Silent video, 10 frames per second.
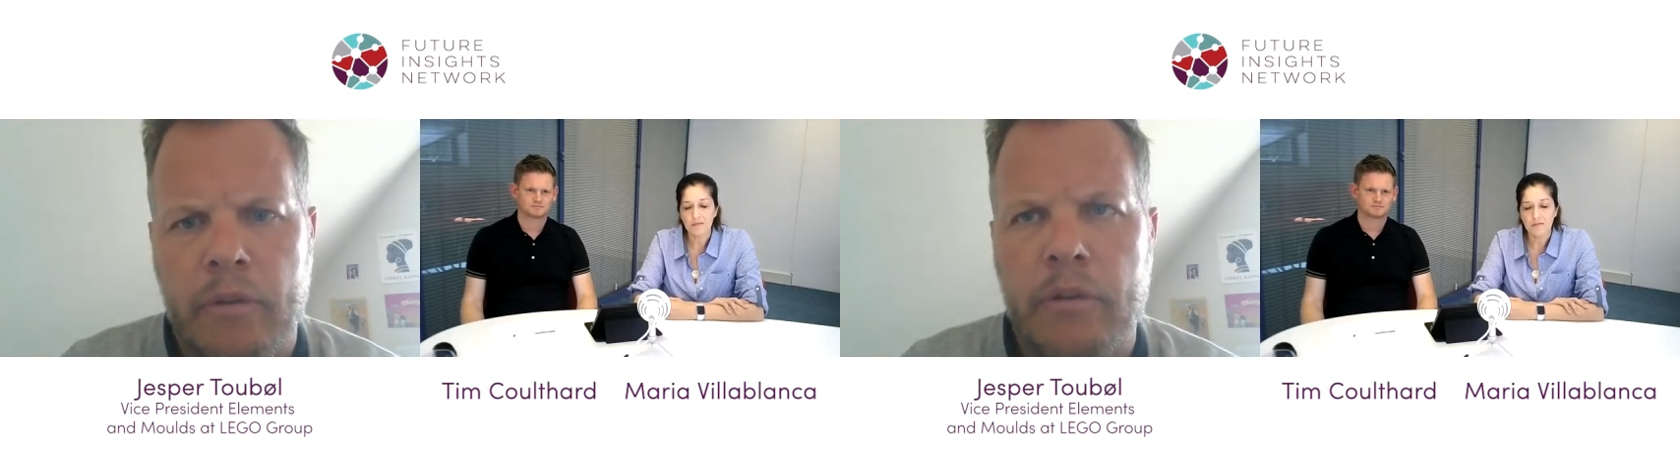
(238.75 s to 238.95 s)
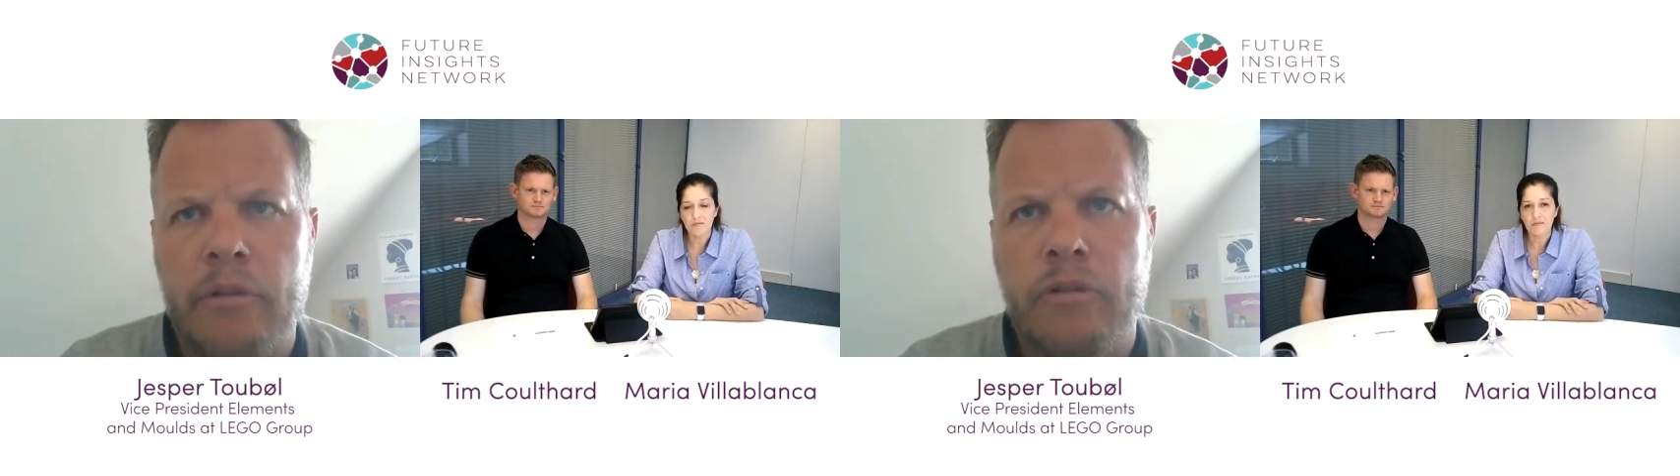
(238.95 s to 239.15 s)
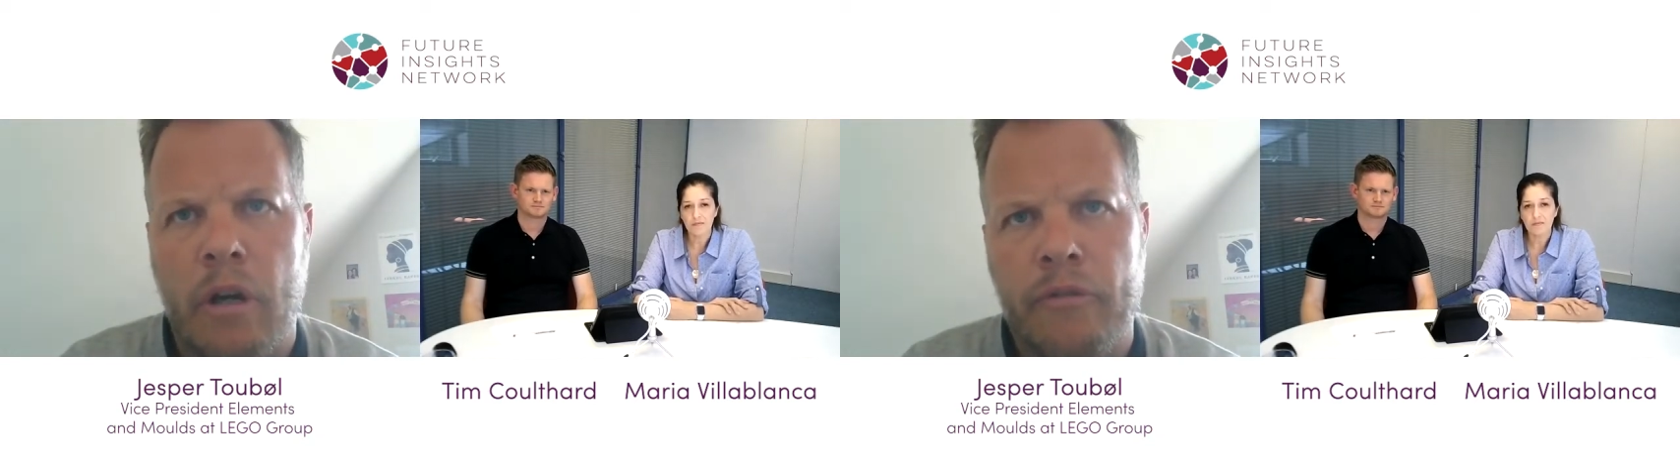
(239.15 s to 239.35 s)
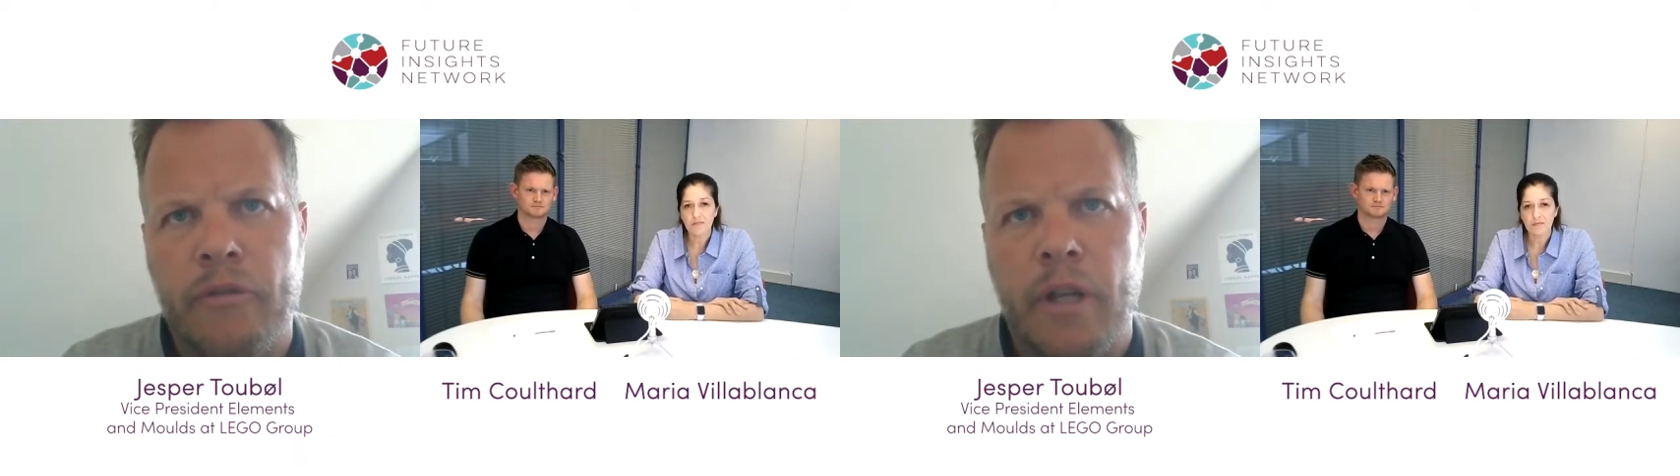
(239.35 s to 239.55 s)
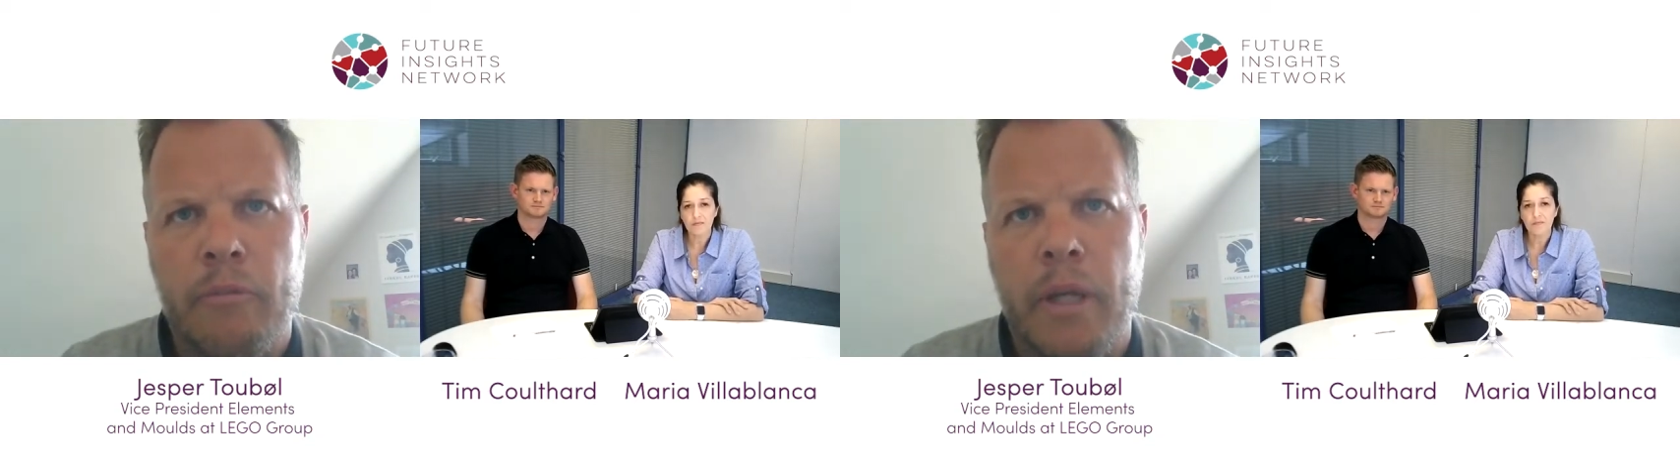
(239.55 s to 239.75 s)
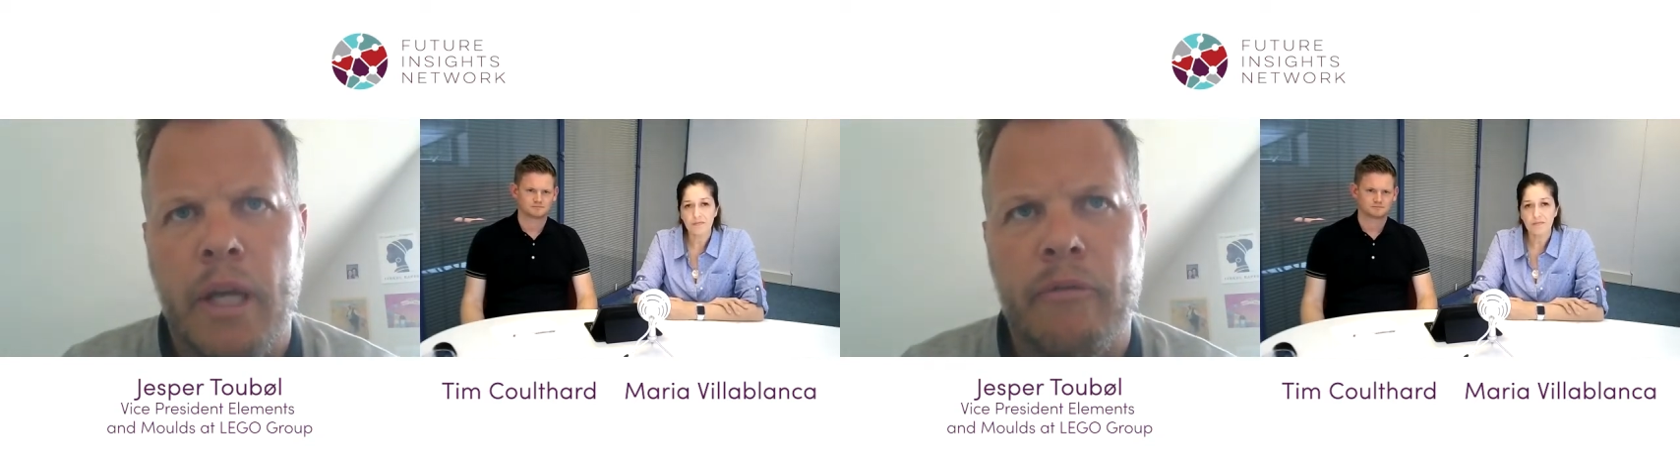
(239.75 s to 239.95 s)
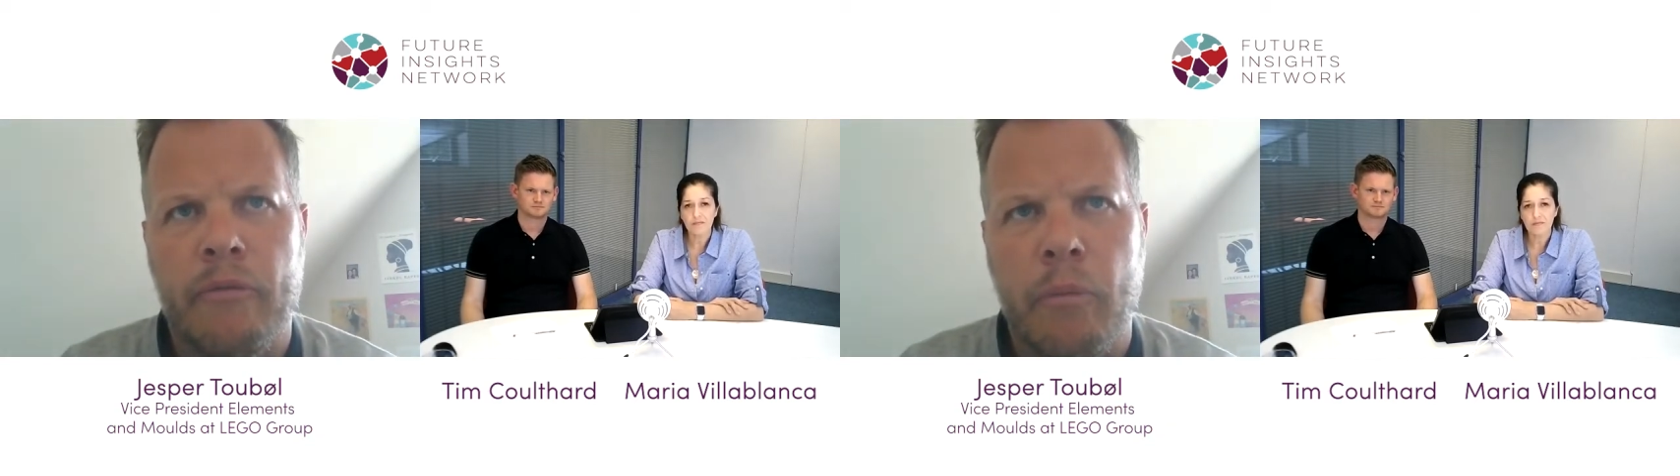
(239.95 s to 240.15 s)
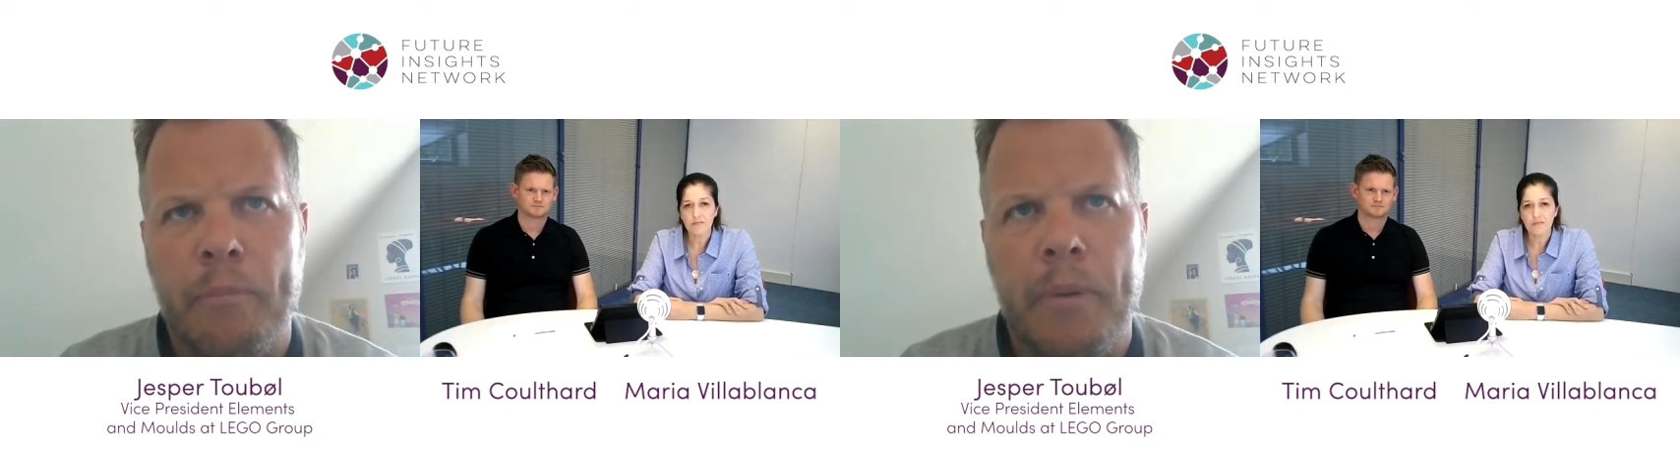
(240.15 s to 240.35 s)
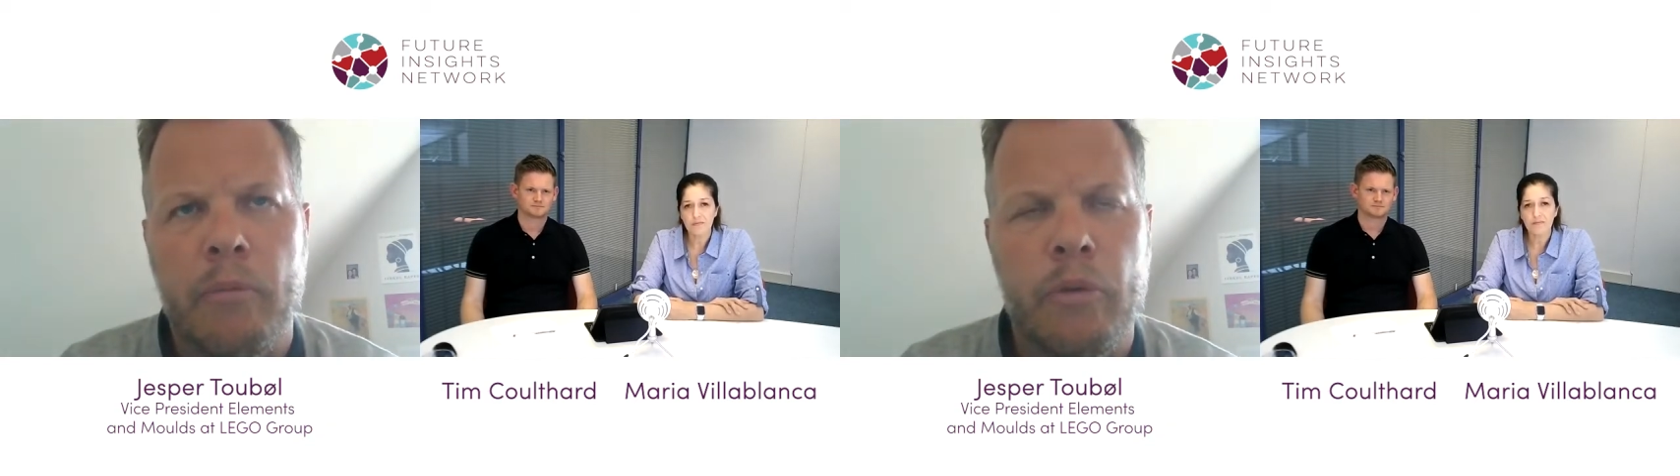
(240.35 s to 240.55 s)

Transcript: stuff that we have been